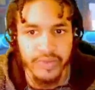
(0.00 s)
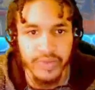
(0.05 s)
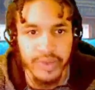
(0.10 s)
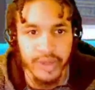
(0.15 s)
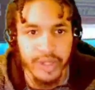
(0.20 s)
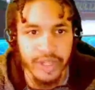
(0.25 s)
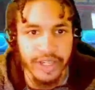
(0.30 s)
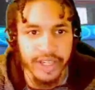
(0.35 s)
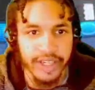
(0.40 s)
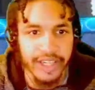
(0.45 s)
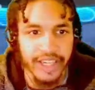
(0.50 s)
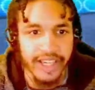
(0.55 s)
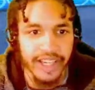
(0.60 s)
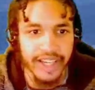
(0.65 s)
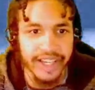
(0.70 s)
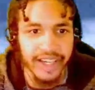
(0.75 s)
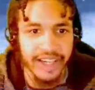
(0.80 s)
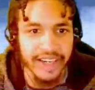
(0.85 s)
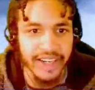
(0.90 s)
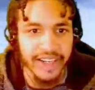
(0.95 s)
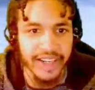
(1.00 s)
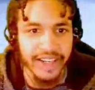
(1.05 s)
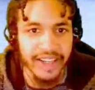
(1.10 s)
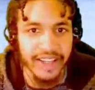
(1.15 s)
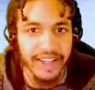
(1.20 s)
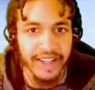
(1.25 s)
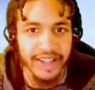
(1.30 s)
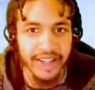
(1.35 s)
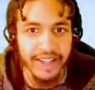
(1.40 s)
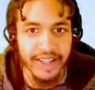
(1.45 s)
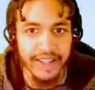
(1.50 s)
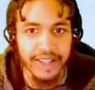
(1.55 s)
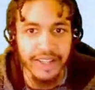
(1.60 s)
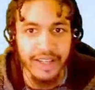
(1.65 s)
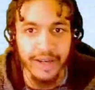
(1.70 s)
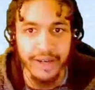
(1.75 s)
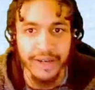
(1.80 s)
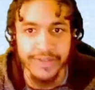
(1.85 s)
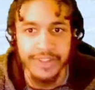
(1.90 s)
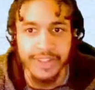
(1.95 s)
Again.
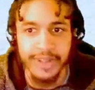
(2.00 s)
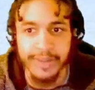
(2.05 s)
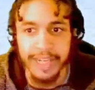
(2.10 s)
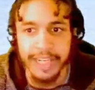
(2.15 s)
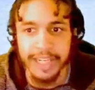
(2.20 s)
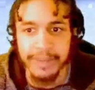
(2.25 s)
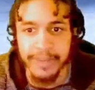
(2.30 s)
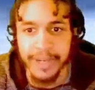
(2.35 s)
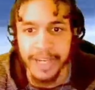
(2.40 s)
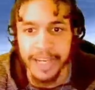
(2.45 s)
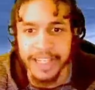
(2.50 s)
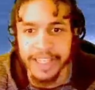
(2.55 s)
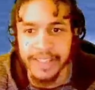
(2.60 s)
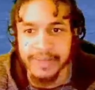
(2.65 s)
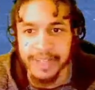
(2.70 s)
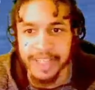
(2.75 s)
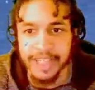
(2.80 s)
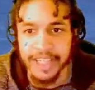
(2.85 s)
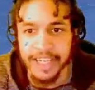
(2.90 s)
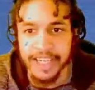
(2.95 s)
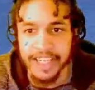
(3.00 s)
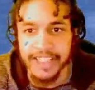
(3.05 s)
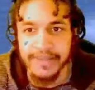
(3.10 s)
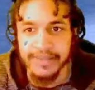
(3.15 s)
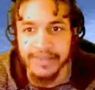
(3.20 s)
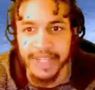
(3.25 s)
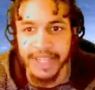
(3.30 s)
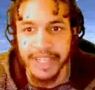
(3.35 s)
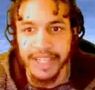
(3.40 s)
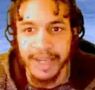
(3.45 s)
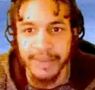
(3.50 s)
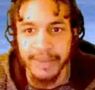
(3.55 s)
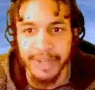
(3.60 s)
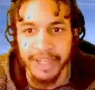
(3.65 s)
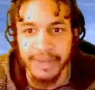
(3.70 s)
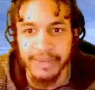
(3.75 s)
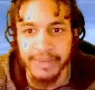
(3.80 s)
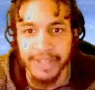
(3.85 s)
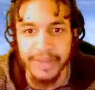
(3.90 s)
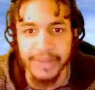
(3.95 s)
Yo, if somebody passed me last minute, I'm
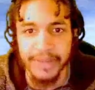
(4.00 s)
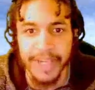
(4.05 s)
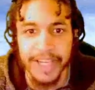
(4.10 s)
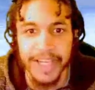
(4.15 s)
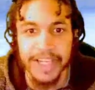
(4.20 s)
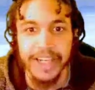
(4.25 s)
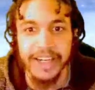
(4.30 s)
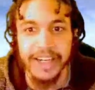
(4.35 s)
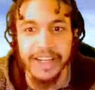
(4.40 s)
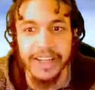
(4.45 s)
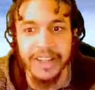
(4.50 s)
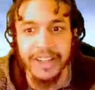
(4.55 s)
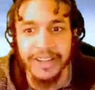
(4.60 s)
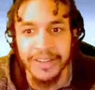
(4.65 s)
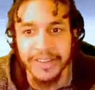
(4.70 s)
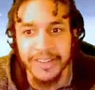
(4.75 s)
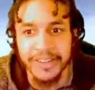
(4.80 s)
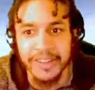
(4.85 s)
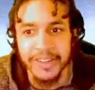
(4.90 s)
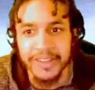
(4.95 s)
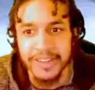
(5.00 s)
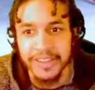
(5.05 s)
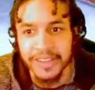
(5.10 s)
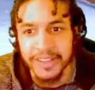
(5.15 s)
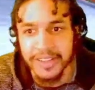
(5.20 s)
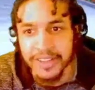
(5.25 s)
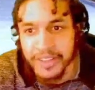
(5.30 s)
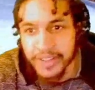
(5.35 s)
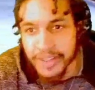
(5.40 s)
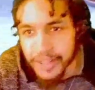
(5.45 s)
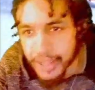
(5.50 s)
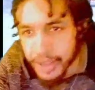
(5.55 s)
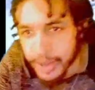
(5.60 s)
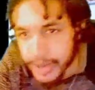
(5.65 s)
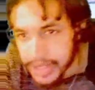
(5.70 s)
gonna be mad. Who is